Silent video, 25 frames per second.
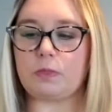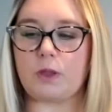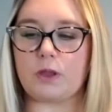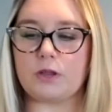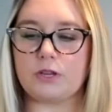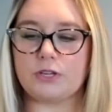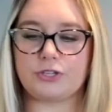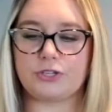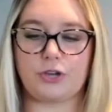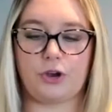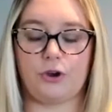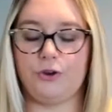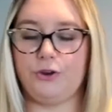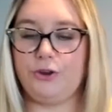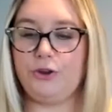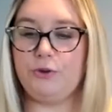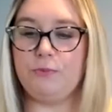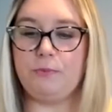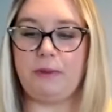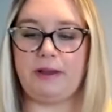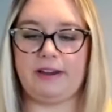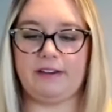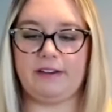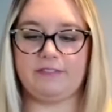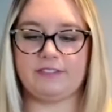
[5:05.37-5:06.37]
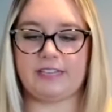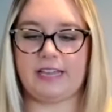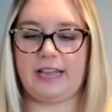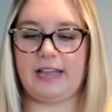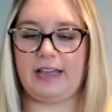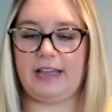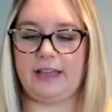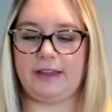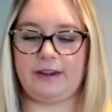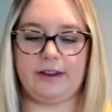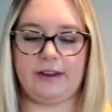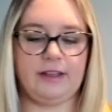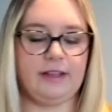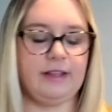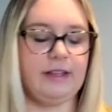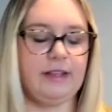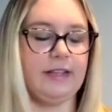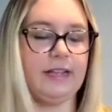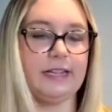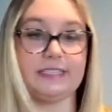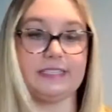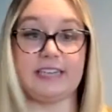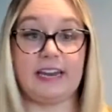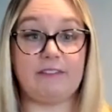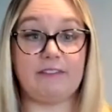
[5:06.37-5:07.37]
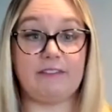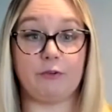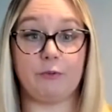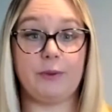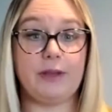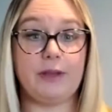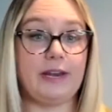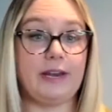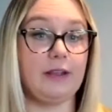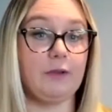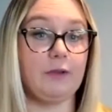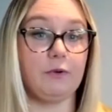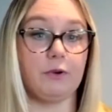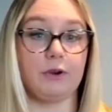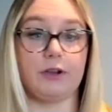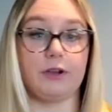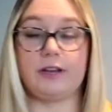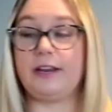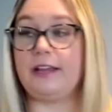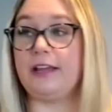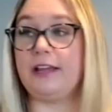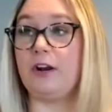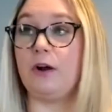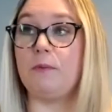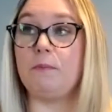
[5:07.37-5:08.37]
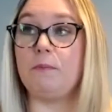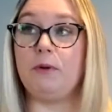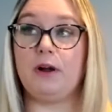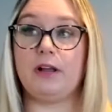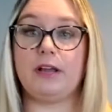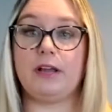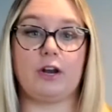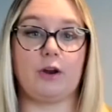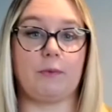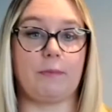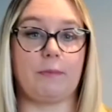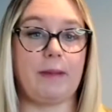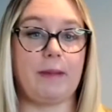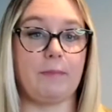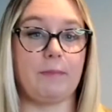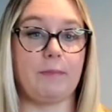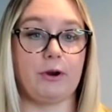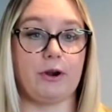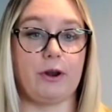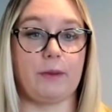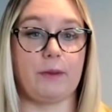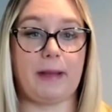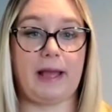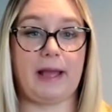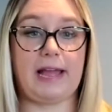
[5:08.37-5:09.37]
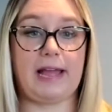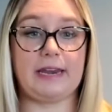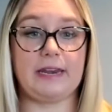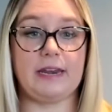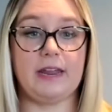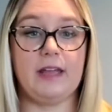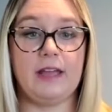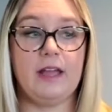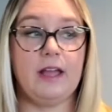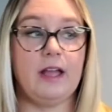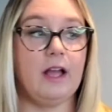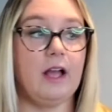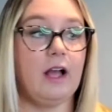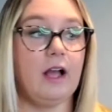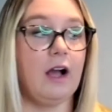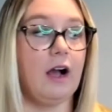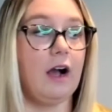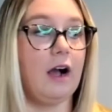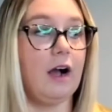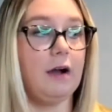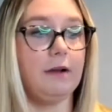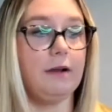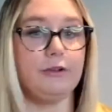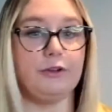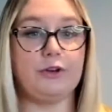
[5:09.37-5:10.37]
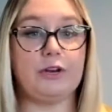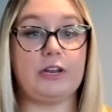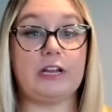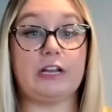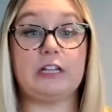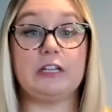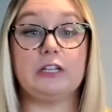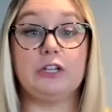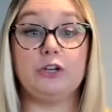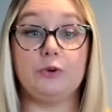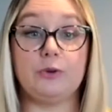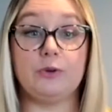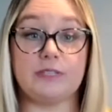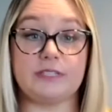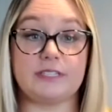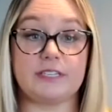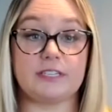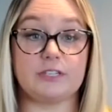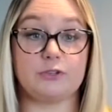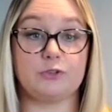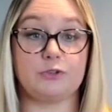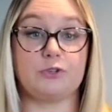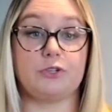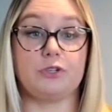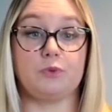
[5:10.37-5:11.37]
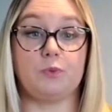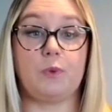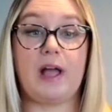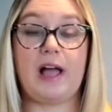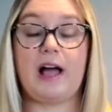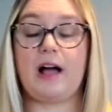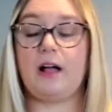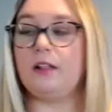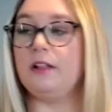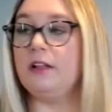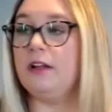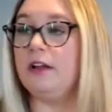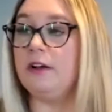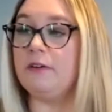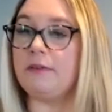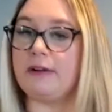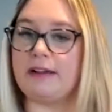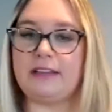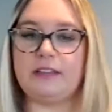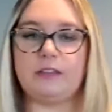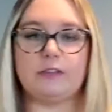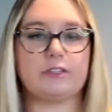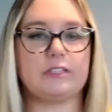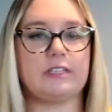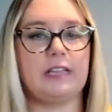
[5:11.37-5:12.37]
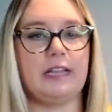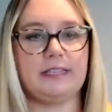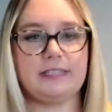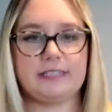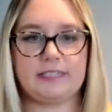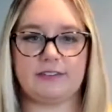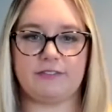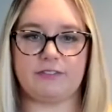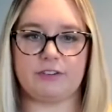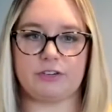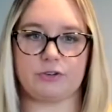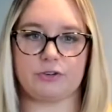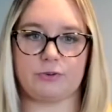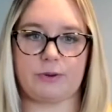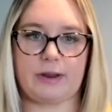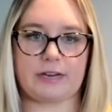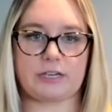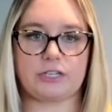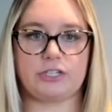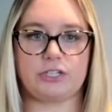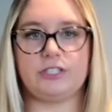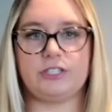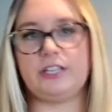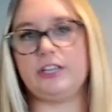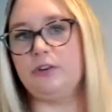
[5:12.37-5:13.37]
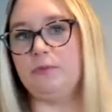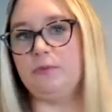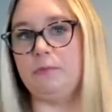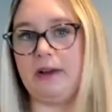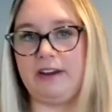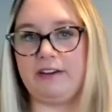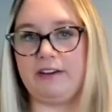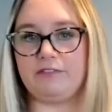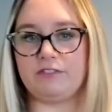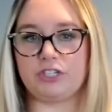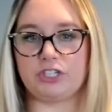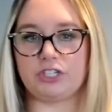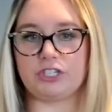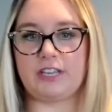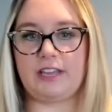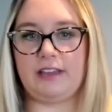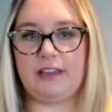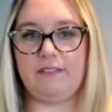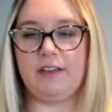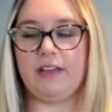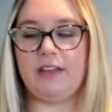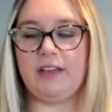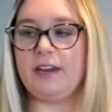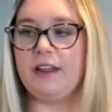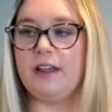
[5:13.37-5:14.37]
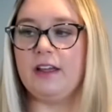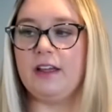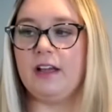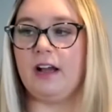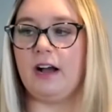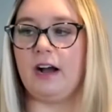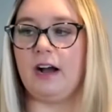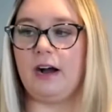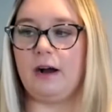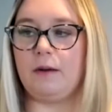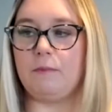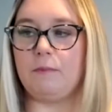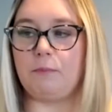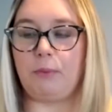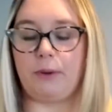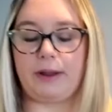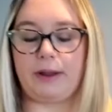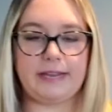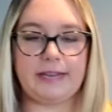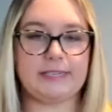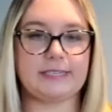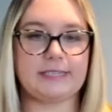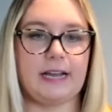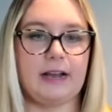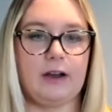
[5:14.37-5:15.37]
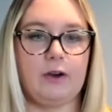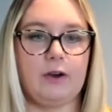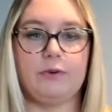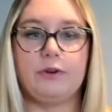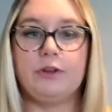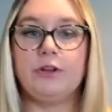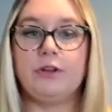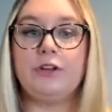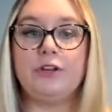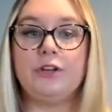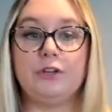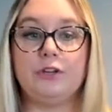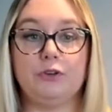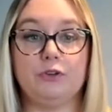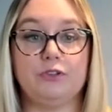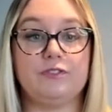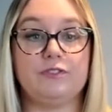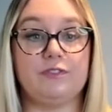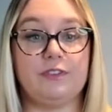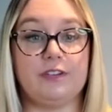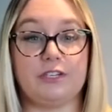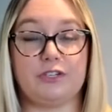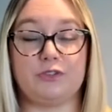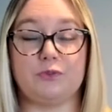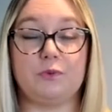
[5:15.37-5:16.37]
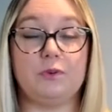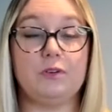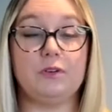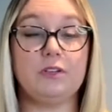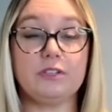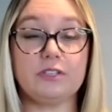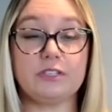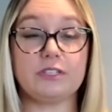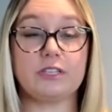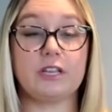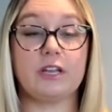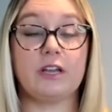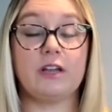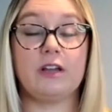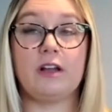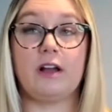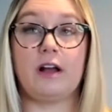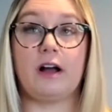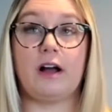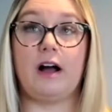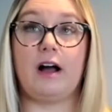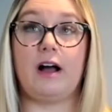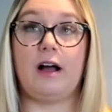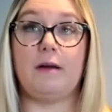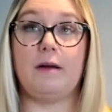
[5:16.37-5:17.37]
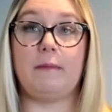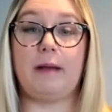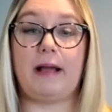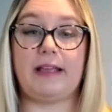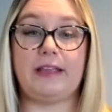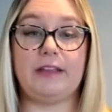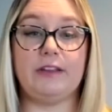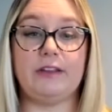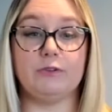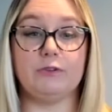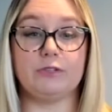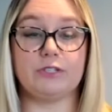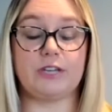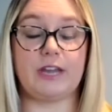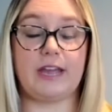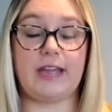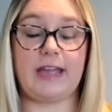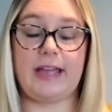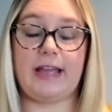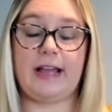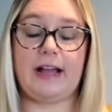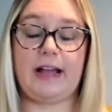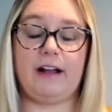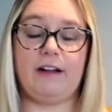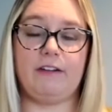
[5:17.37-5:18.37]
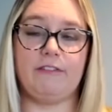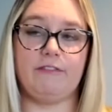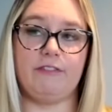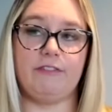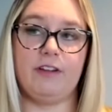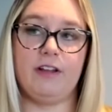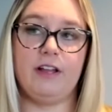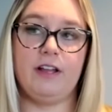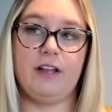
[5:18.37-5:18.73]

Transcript: So you might have said, it's time for reading. We're going to get our book and our paper and a pen. You need glue and scissors as well, right? There's lots of different directions that you might have just given. Break it down, use visuals. I used to have